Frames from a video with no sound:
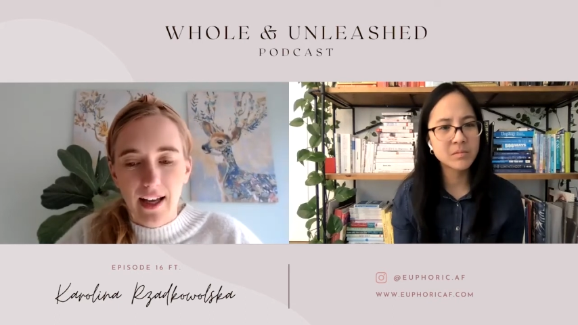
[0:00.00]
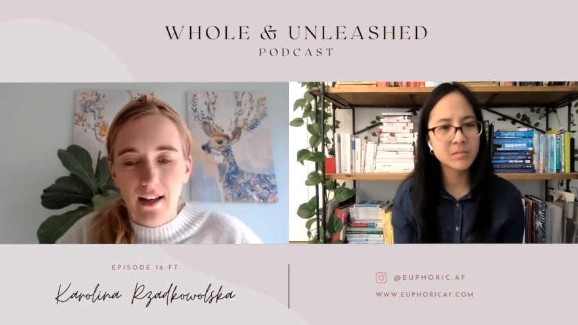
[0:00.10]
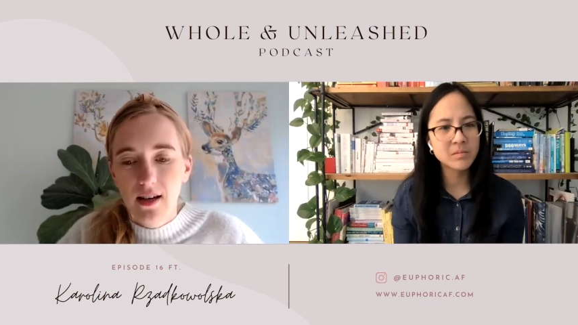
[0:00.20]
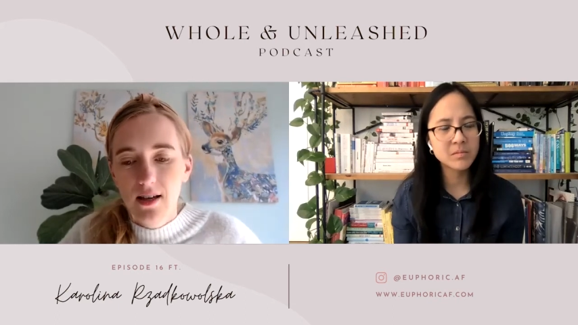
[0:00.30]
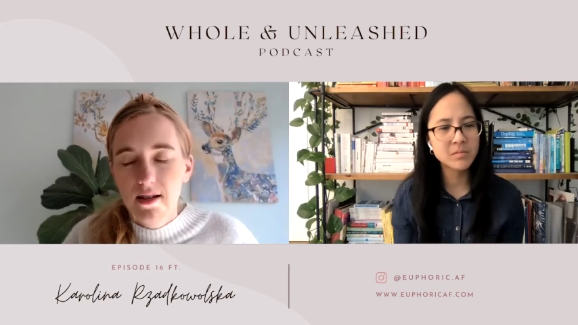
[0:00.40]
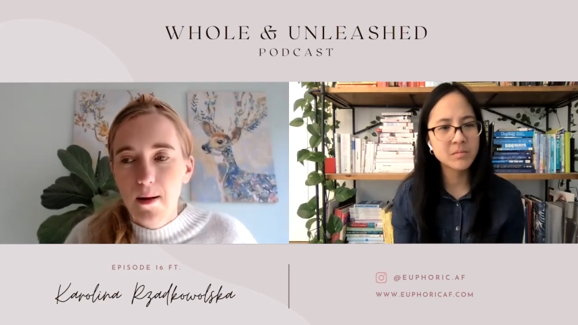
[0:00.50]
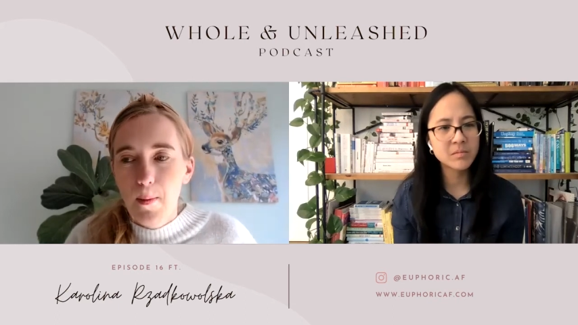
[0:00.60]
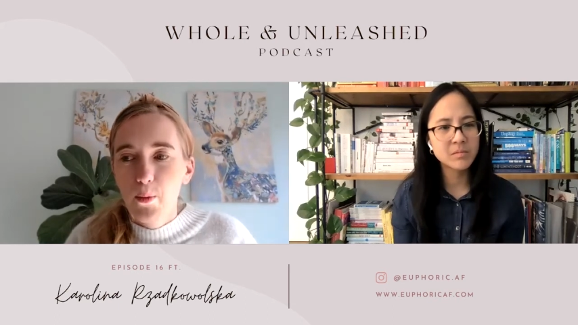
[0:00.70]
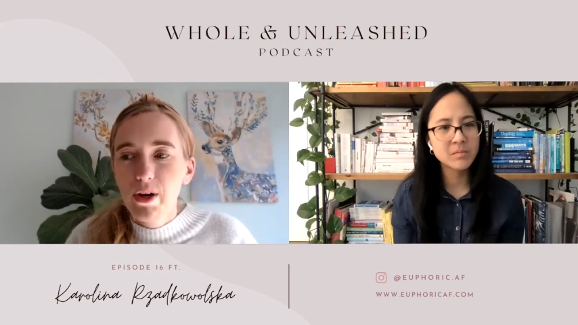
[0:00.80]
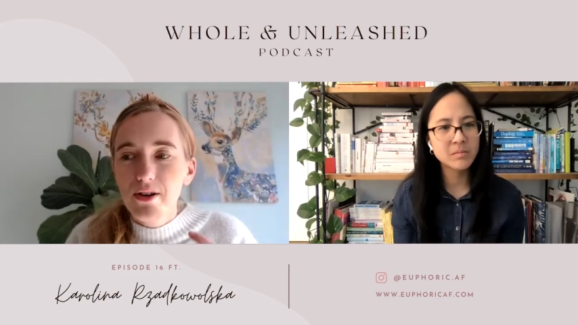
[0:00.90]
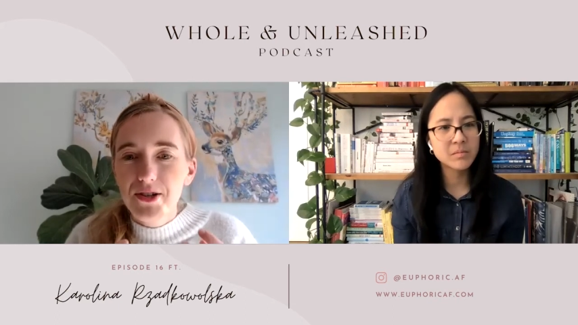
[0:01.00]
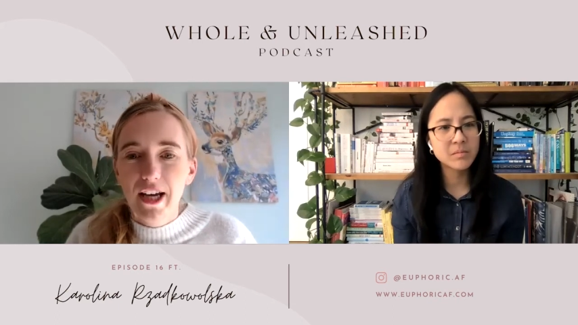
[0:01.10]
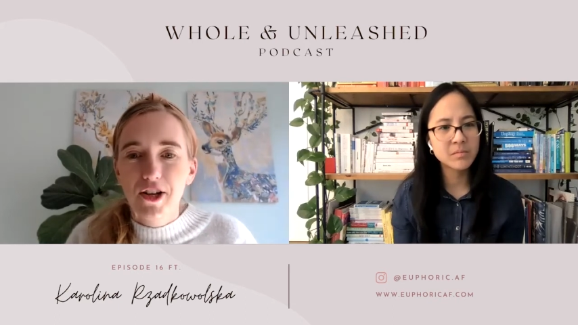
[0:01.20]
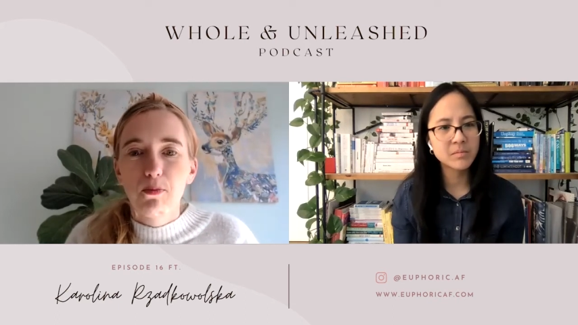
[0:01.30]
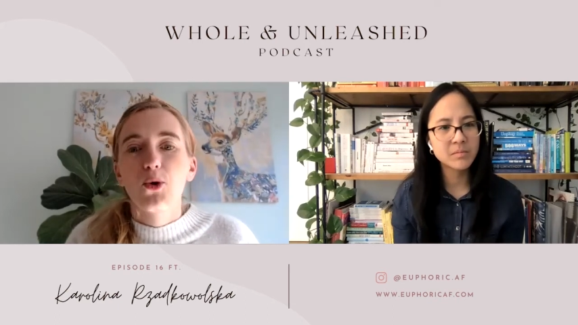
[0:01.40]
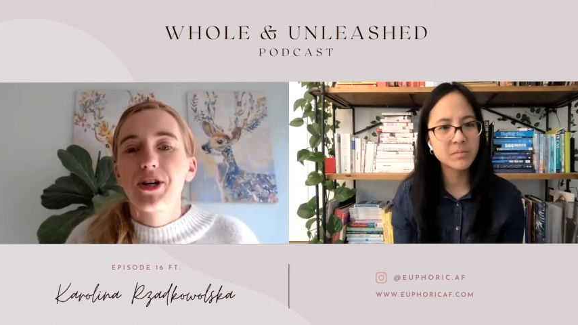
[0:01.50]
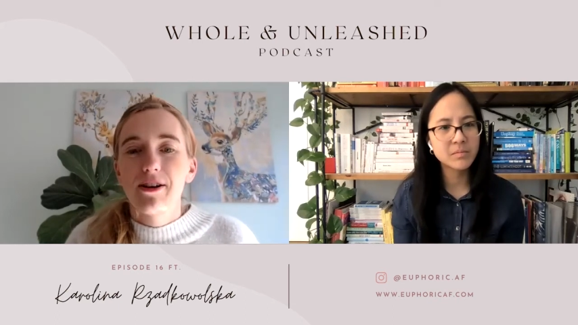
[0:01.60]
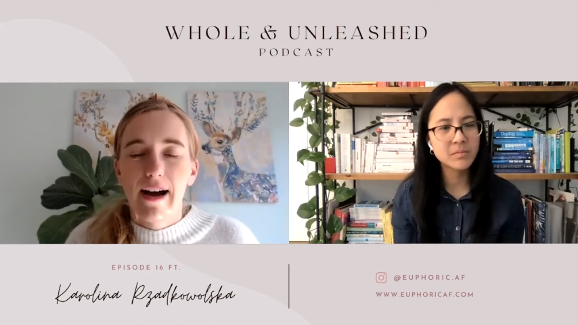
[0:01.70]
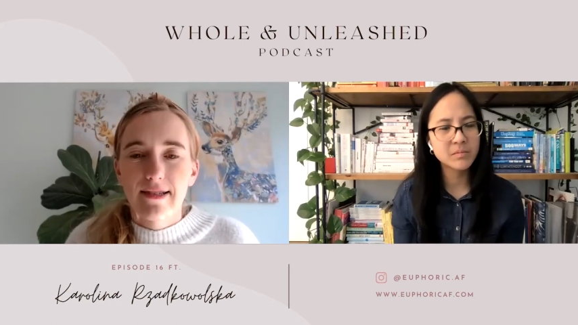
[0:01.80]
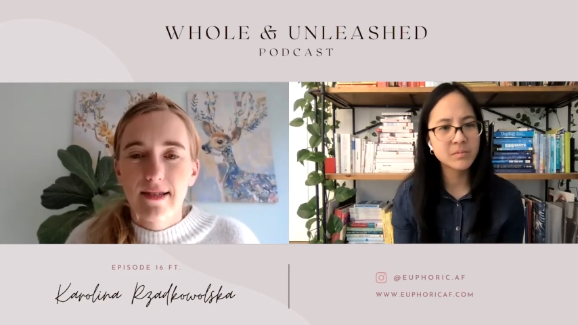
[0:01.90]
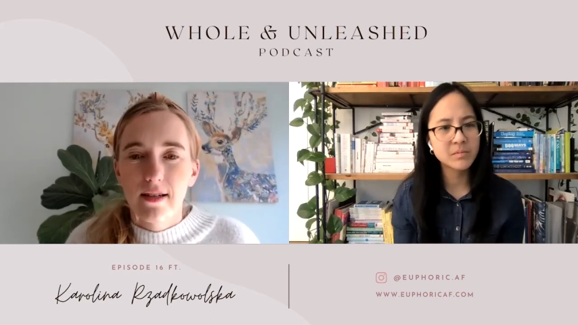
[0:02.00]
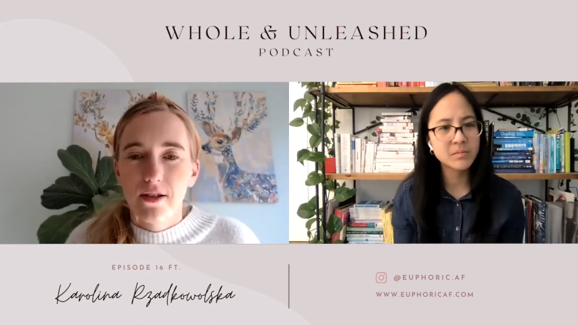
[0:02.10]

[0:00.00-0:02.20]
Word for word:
Speaker 1: like we are such multifaceted